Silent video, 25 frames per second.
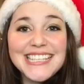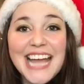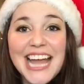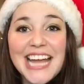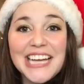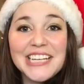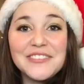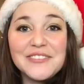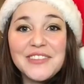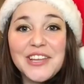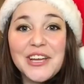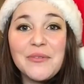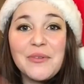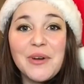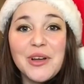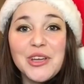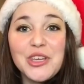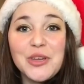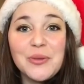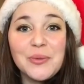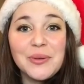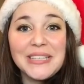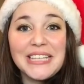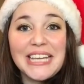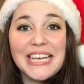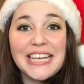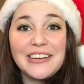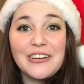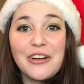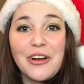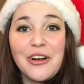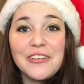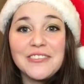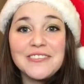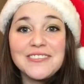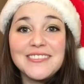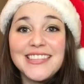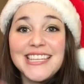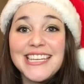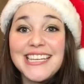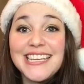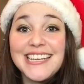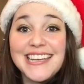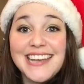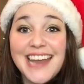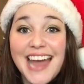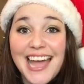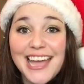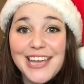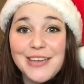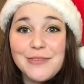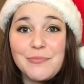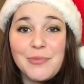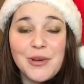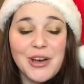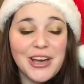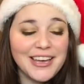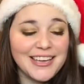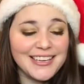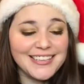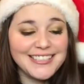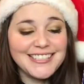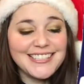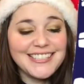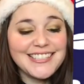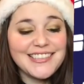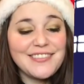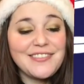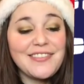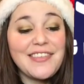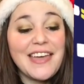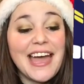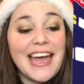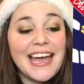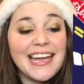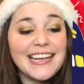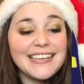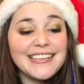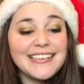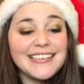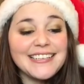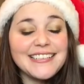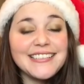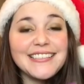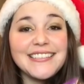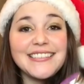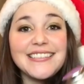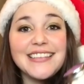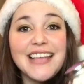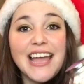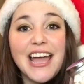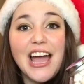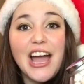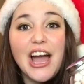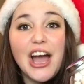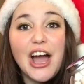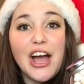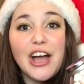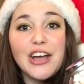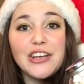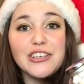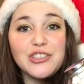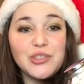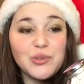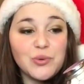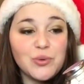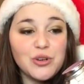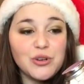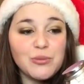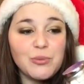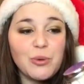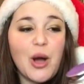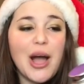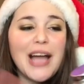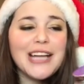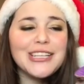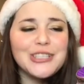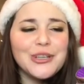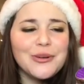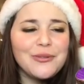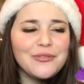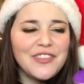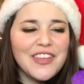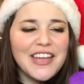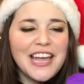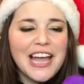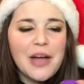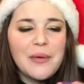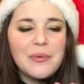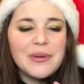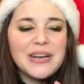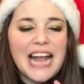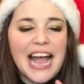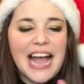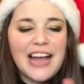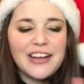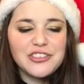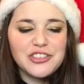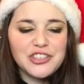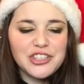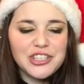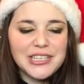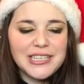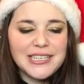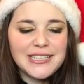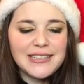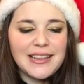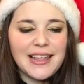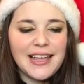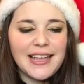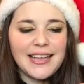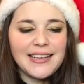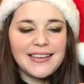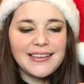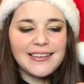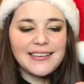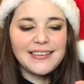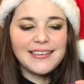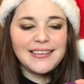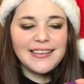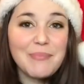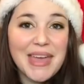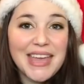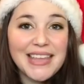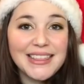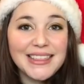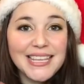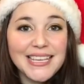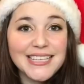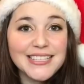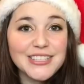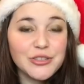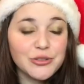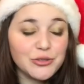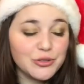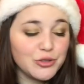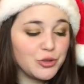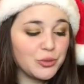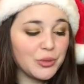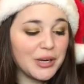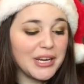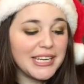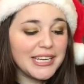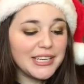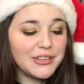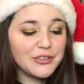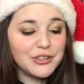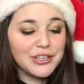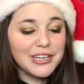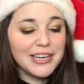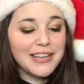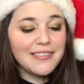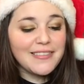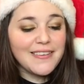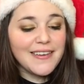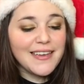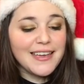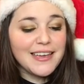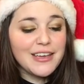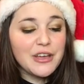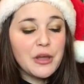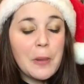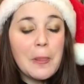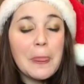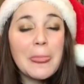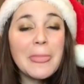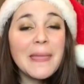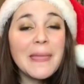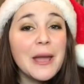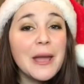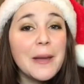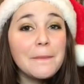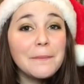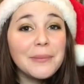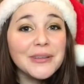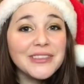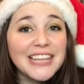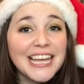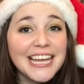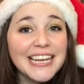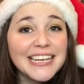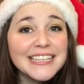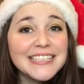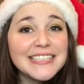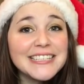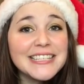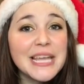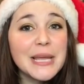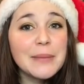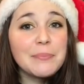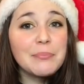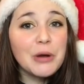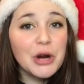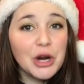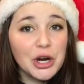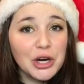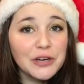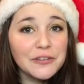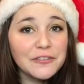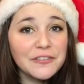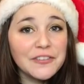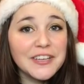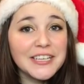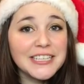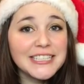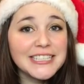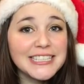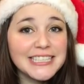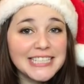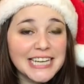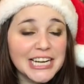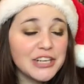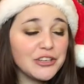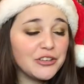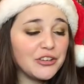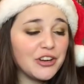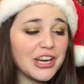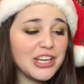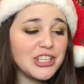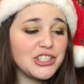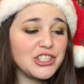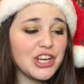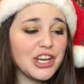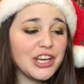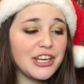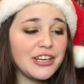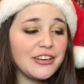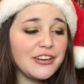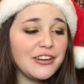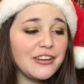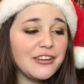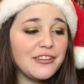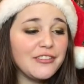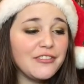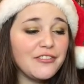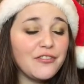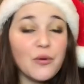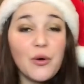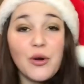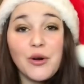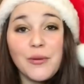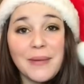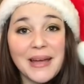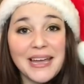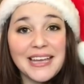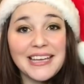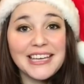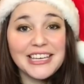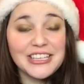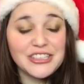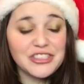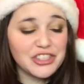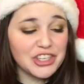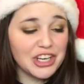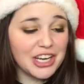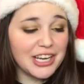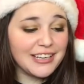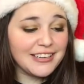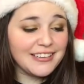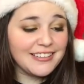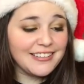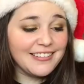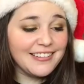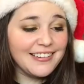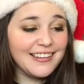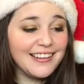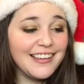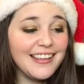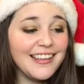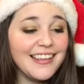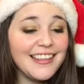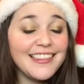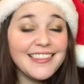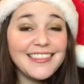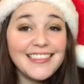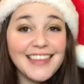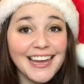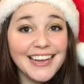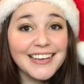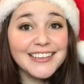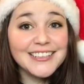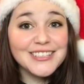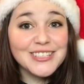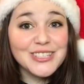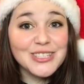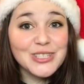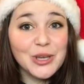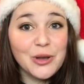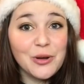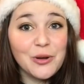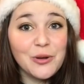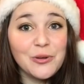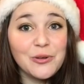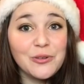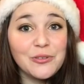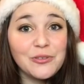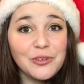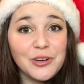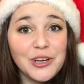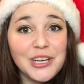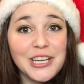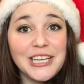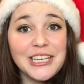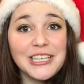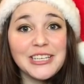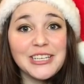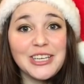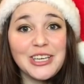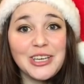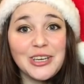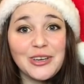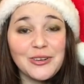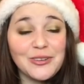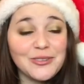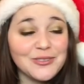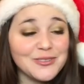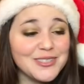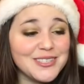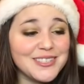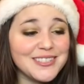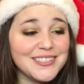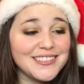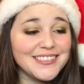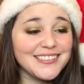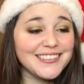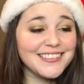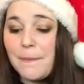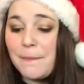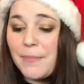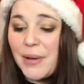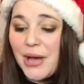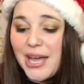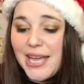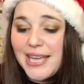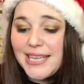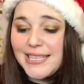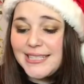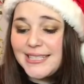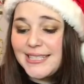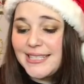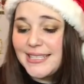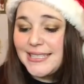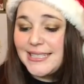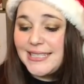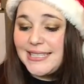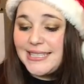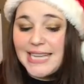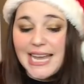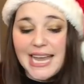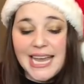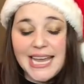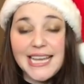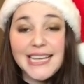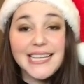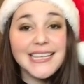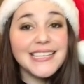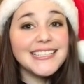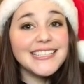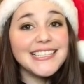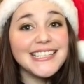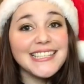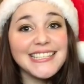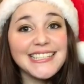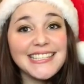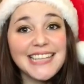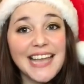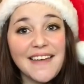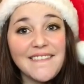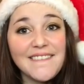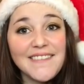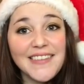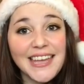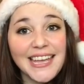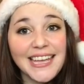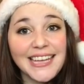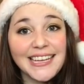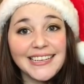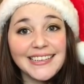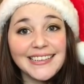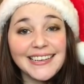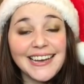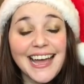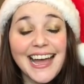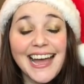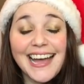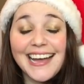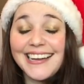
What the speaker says: kind of like what you would get on the night bus. That is adorable. I don't think I would actually like make this or drink it or anything, but that is a perfect decoration for my kitchen. That is so freaking cute. But day 7,